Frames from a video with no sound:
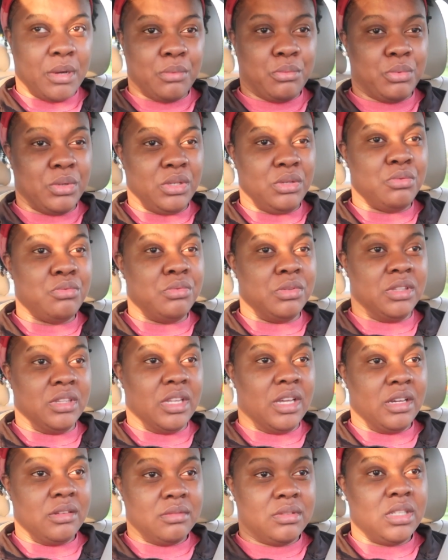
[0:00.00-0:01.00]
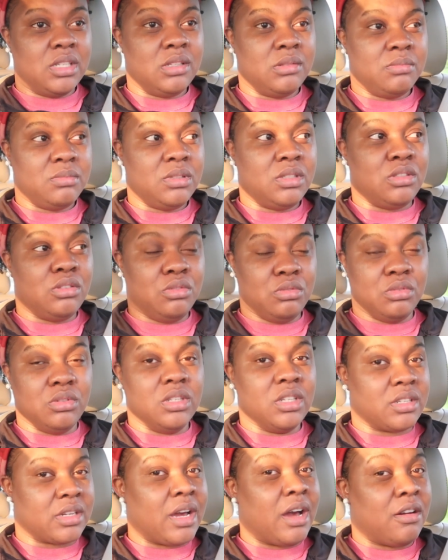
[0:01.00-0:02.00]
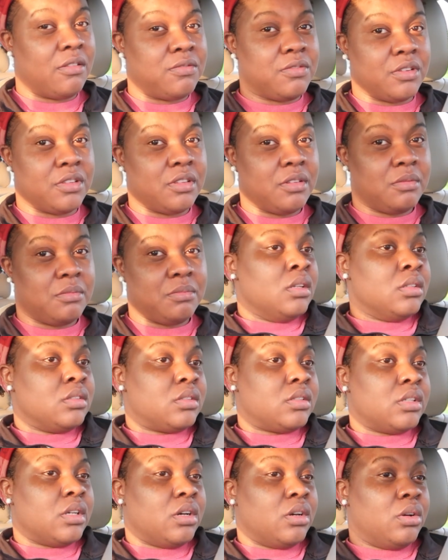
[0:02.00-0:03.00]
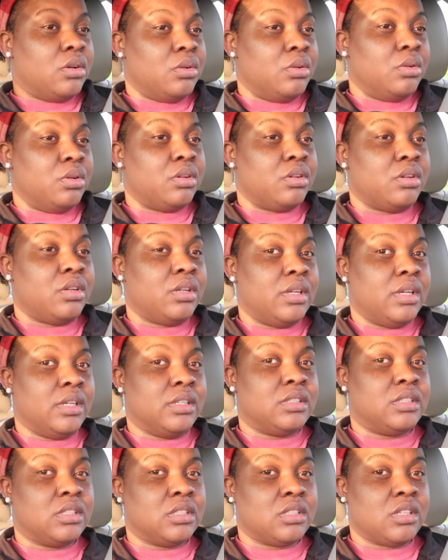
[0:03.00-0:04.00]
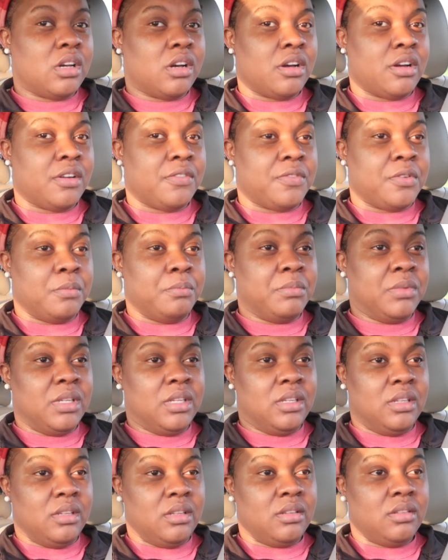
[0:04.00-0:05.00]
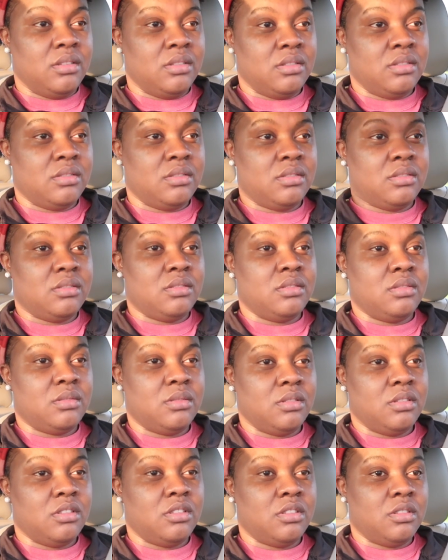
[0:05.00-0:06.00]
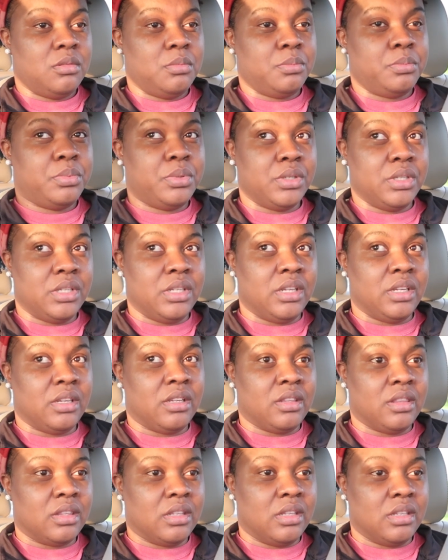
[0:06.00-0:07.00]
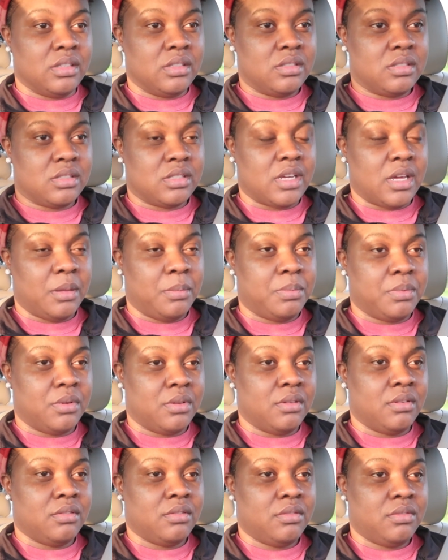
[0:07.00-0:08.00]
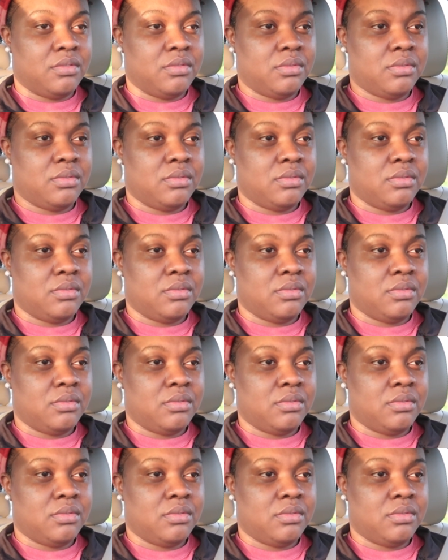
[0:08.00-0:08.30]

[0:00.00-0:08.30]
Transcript: but when you love them, you look out for them. So it's just hard for me putting this type of